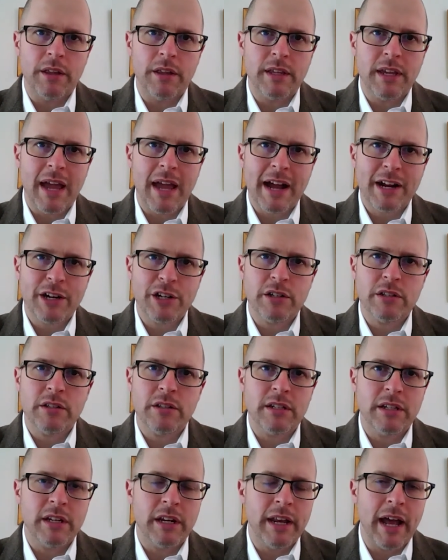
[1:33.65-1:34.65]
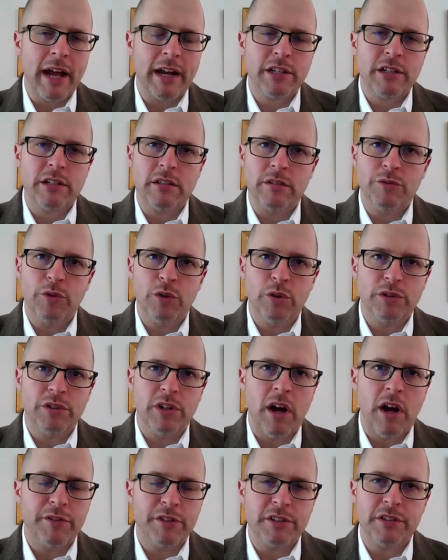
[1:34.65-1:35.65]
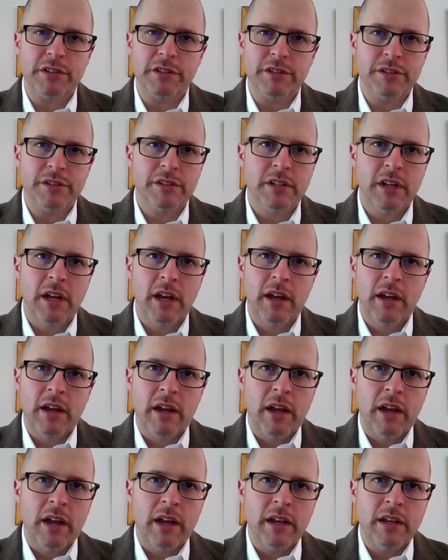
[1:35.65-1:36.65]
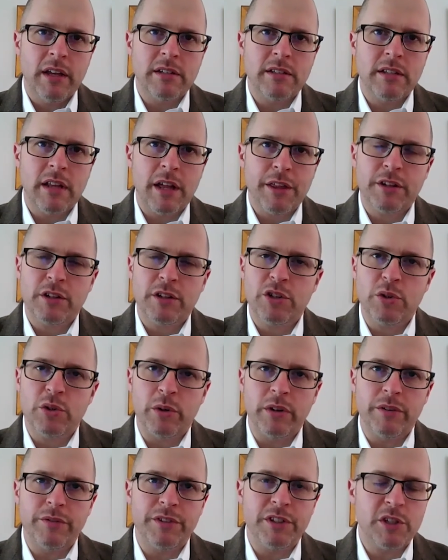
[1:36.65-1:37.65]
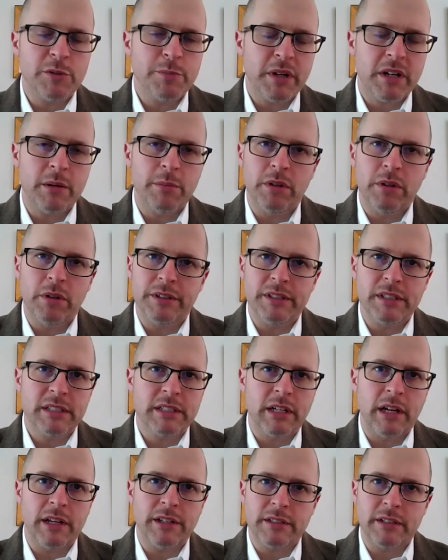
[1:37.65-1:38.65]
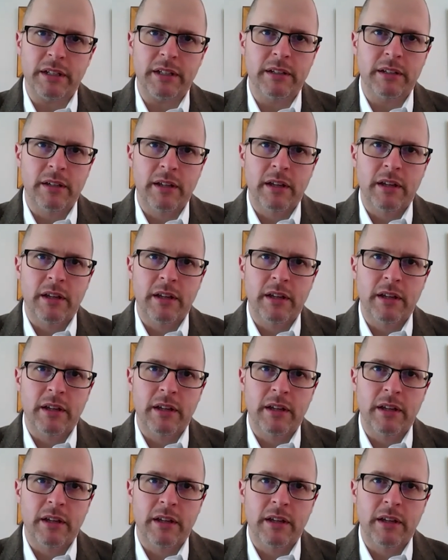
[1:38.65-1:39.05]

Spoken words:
The actions and inactions of those officers is nothing short of despicable and disgusting.